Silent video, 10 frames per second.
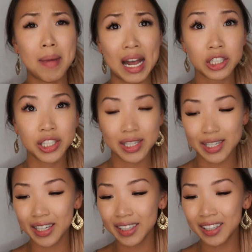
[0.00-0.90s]
Match
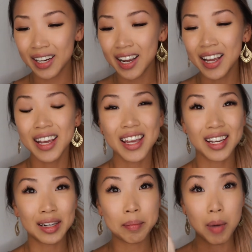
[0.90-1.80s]
Stick
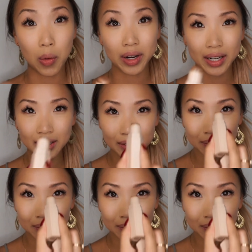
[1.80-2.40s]
in Mocha.